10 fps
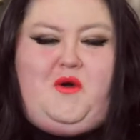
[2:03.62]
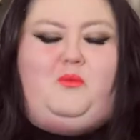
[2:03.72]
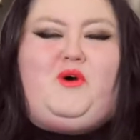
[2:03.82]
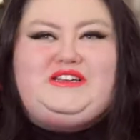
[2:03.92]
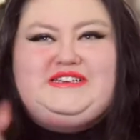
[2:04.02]

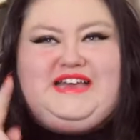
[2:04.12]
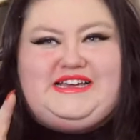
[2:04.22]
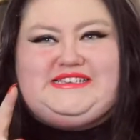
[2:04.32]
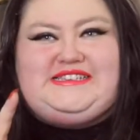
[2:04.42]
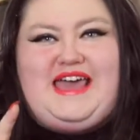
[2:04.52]
What did
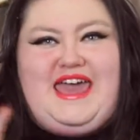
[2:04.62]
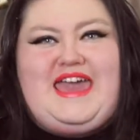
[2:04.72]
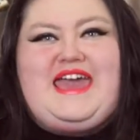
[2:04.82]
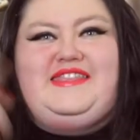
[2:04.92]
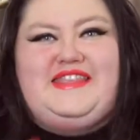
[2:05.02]
I
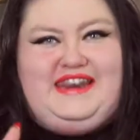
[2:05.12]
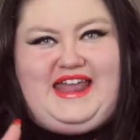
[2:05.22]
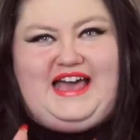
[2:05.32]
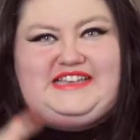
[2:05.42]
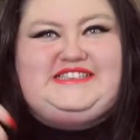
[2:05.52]
say in the
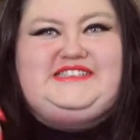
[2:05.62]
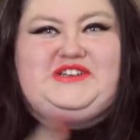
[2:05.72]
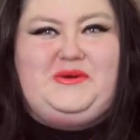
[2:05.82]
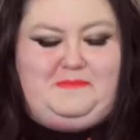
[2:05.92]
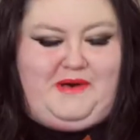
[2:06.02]
last
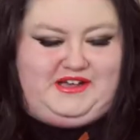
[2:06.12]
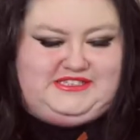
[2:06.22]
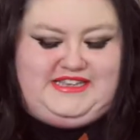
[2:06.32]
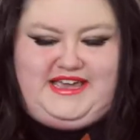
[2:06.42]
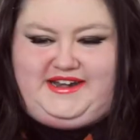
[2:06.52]

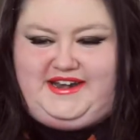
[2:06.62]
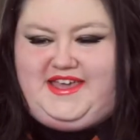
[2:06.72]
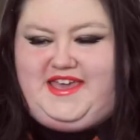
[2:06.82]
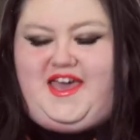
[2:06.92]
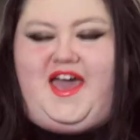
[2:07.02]
unboxing
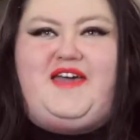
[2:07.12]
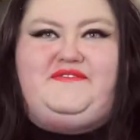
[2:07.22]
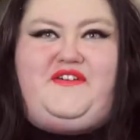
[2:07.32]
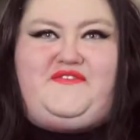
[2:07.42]
for